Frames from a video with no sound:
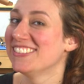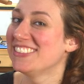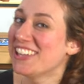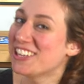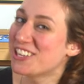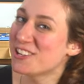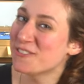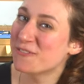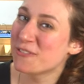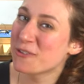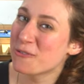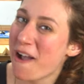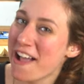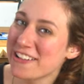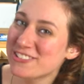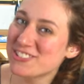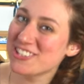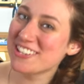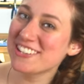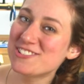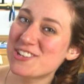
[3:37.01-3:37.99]
Thank you for
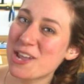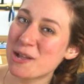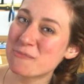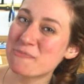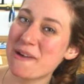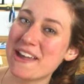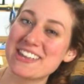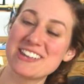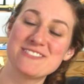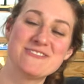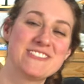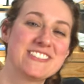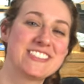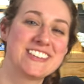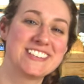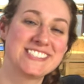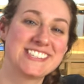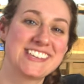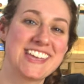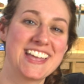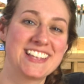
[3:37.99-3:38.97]
watching. Check back in with
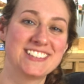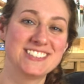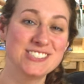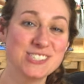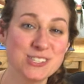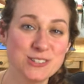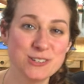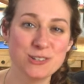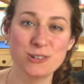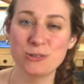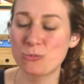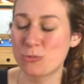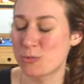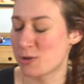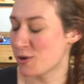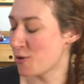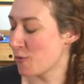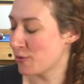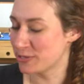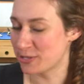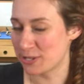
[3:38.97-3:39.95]
us again soon.
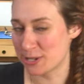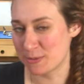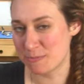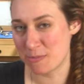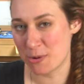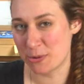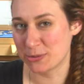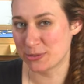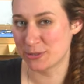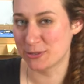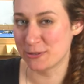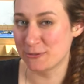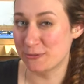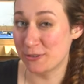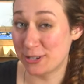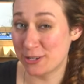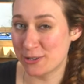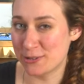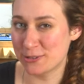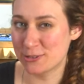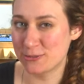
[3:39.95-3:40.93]
We're always going to post new
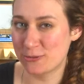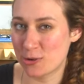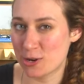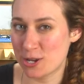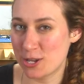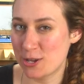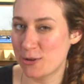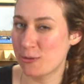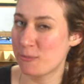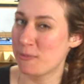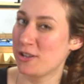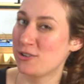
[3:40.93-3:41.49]
videos for you.